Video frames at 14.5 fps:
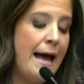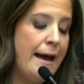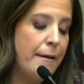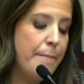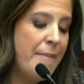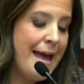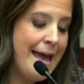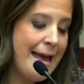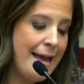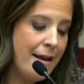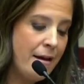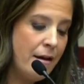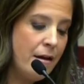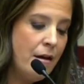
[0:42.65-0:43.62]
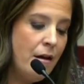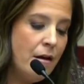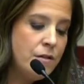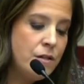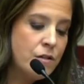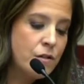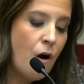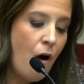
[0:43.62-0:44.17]
at Penn,
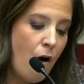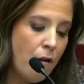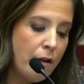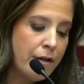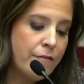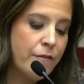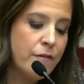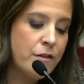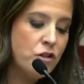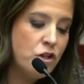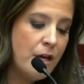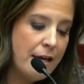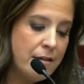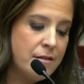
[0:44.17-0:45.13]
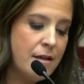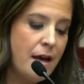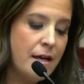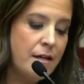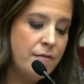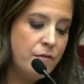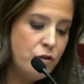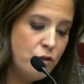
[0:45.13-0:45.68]
does calling for the
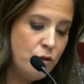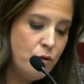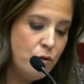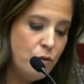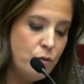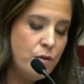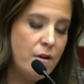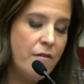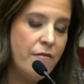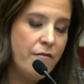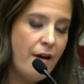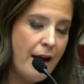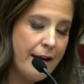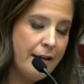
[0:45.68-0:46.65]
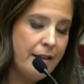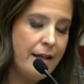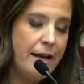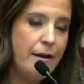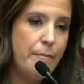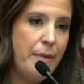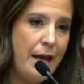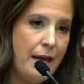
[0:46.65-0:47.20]
genocide of Jews
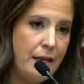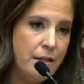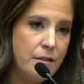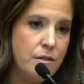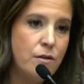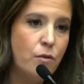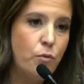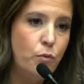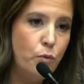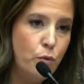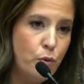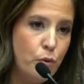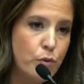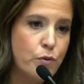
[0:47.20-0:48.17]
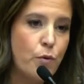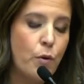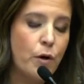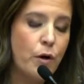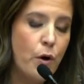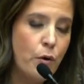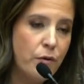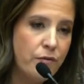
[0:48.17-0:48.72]
violate Penn's rules or
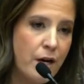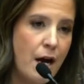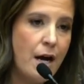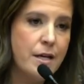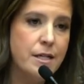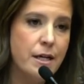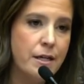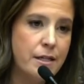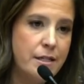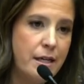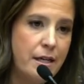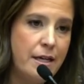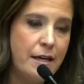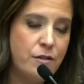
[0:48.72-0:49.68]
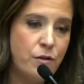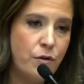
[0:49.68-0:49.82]
code of conduct? Yes or